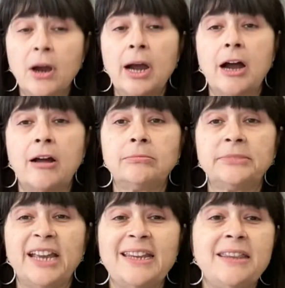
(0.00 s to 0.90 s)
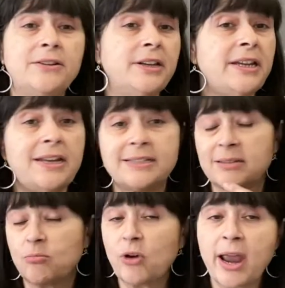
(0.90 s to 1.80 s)
that either needs
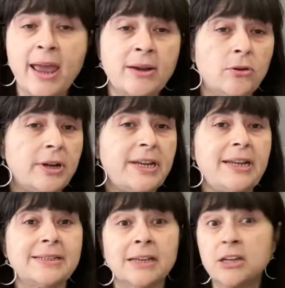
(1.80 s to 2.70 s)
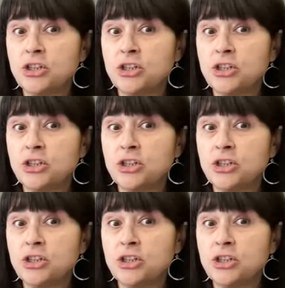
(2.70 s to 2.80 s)
some bread or needs